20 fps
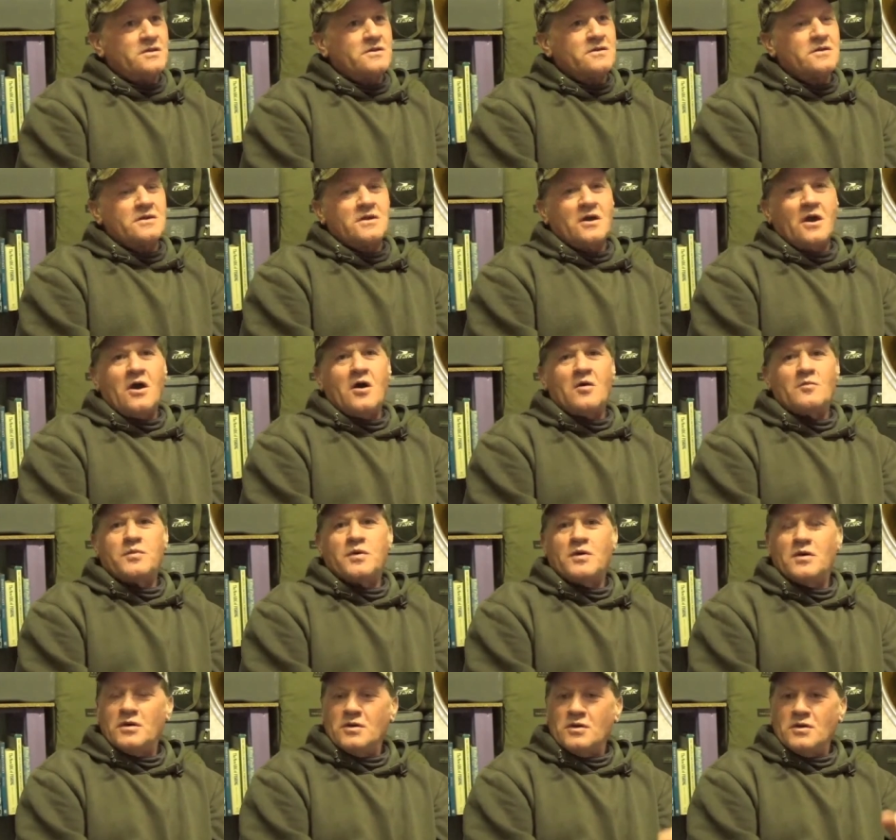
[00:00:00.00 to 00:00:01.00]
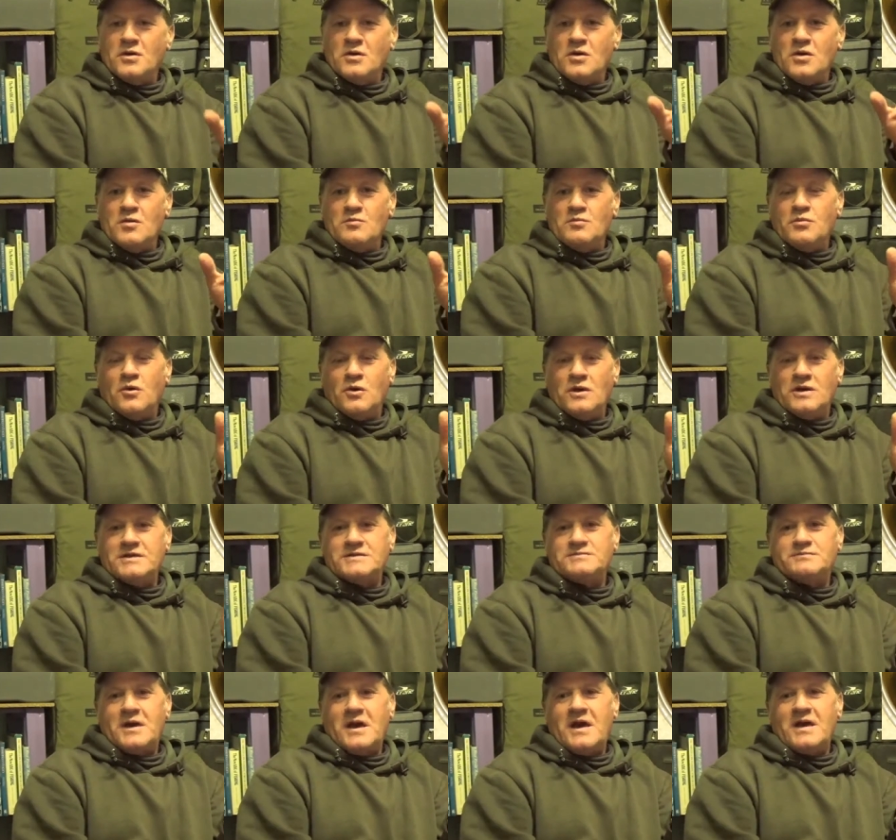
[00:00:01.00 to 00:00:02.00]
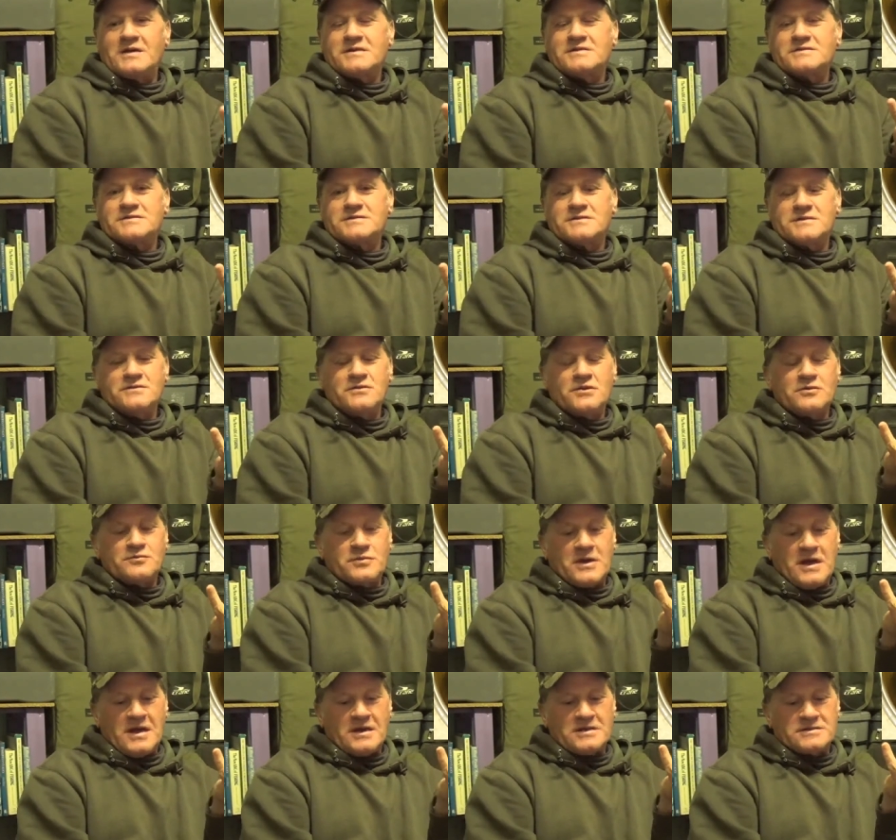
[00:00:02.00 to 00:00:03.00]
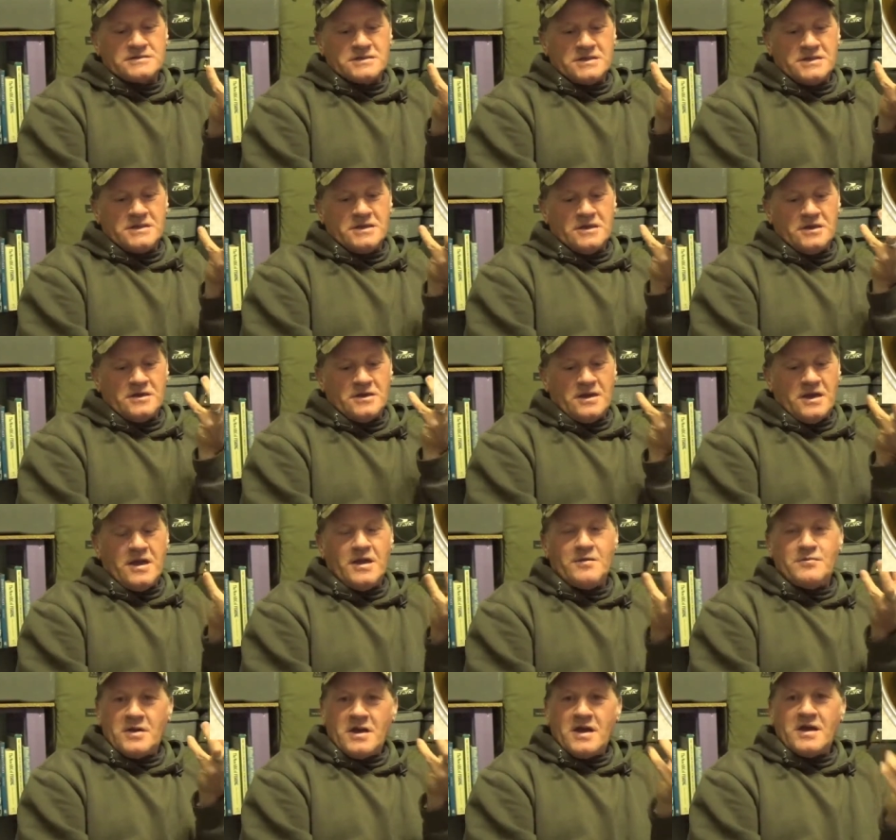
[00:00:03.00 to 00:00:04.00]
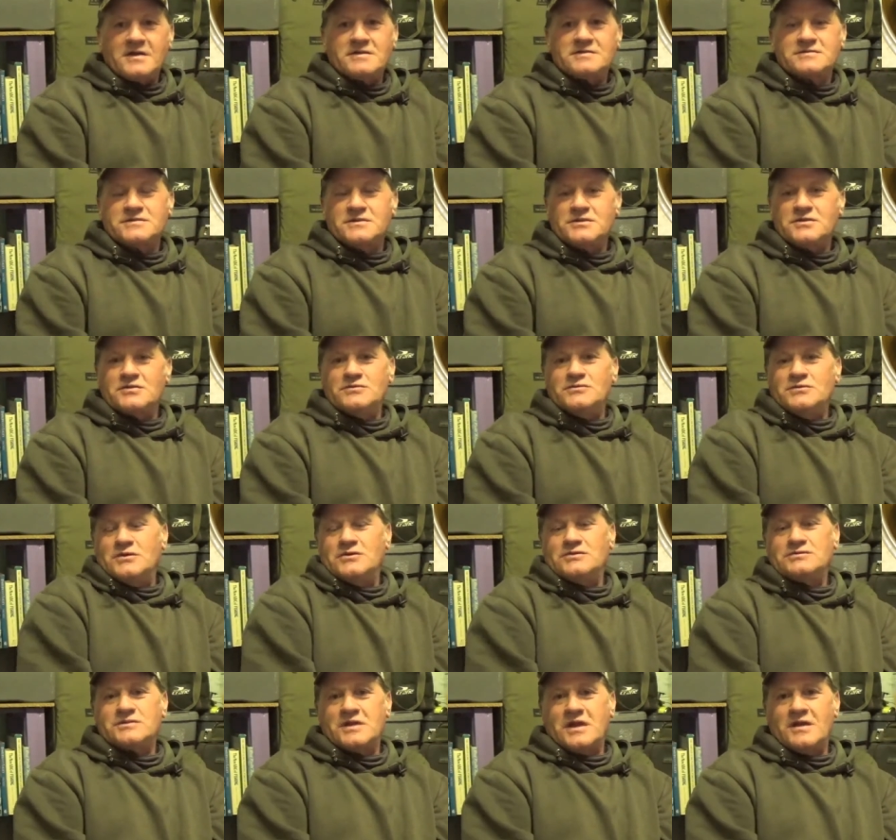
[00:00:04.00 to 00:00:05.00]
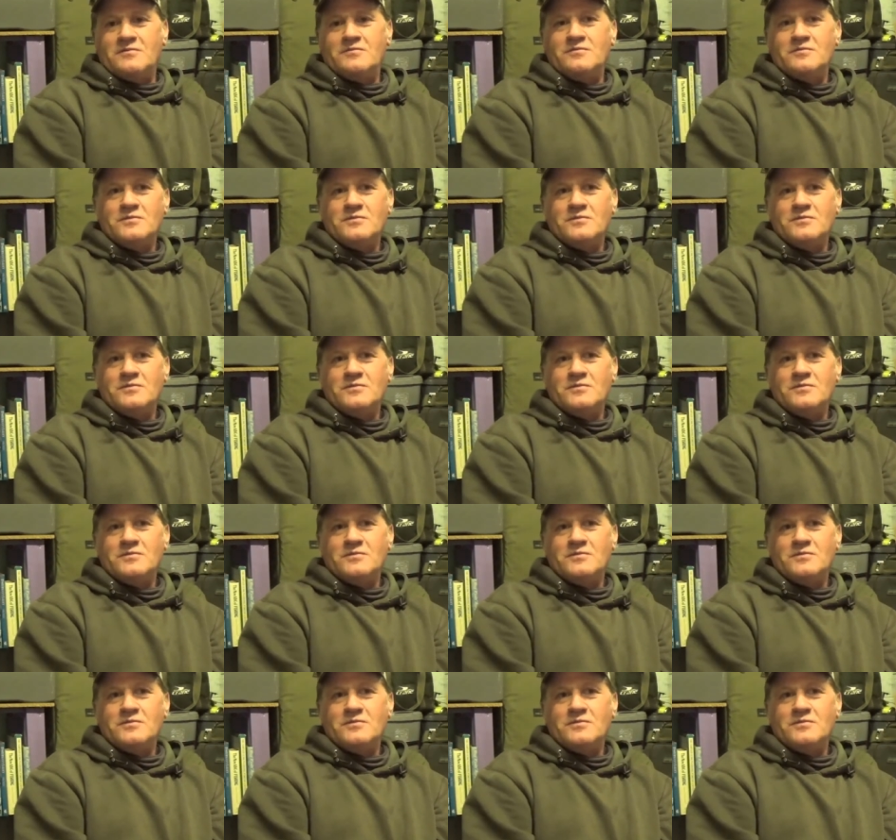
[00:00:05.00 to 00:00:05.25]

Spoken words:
carp boilies bags, not bags, the air bags, you can use them,